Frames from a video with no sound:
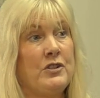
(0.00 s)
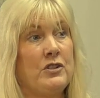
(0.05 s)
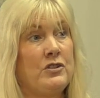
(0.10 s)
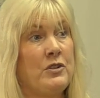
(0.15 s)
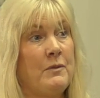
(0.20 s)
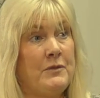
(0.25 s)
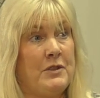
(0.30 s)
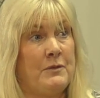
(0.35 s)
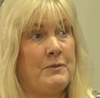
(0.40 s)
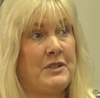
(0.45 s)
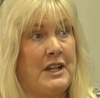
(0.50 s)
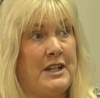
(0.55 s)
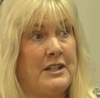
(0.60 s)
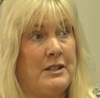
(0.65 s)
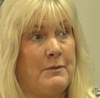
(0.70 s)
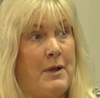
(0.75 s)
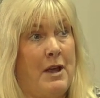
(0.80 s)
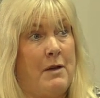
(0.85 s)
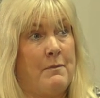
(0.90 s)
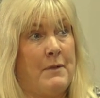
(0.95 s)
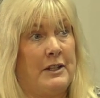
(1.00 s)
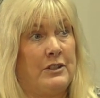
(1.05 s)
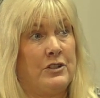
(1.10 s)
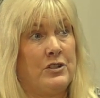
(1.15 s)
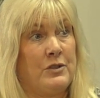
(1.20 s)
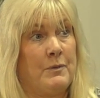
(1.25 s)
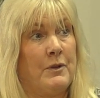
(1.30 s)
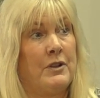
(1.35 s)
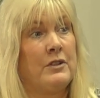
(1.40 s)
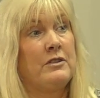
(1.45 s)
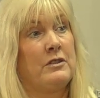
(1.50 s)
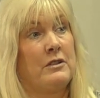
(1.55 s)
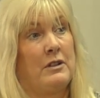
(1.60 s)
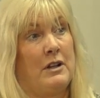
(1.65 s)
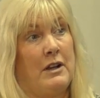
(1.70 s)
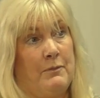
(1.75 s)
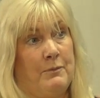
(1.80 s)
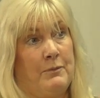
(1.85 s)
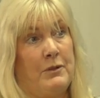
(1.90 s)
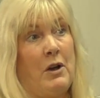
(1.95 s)
So sometimes it is about management,
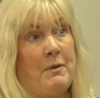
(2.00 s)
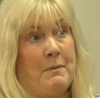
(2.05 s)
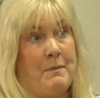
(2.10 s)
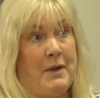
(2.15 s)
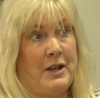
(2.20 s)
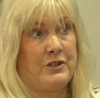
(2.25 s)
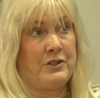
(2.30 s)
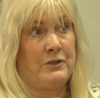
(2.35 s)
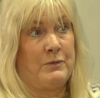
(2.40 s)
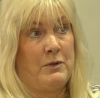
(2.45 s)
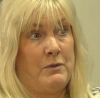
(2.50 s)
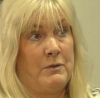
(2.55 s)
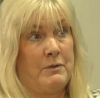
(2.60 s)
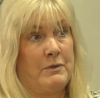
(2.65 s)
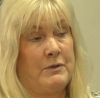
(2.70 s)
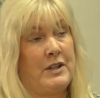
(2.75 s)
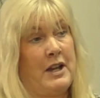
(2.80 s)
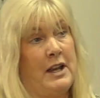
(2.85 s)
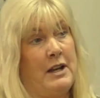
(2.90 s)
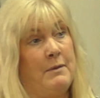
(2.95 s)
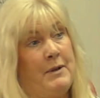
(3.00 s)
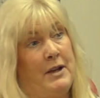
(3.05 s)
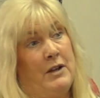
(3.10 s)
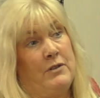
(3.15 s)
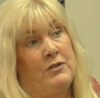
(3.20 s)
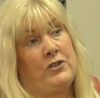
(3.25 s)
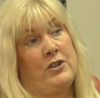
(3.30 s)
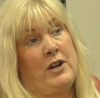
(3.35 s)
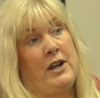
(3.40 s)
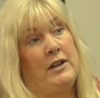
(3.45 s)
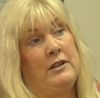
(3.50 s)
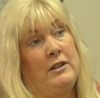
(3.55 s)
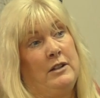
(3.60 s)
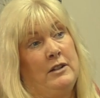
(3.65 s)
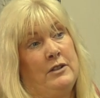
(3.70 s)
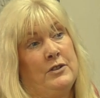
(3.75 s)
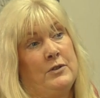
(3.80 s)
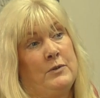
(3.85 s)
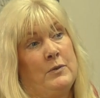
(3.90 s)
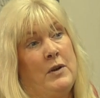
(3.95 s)
going back to what we were saying about training
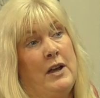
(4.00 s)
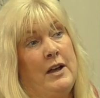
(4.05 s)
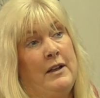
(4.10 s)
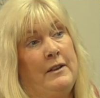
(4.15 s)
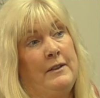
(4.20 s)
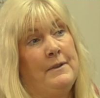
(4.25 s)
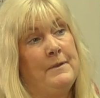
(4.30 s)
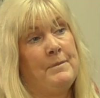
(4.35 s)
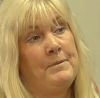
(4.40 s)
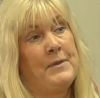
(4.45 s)
as well.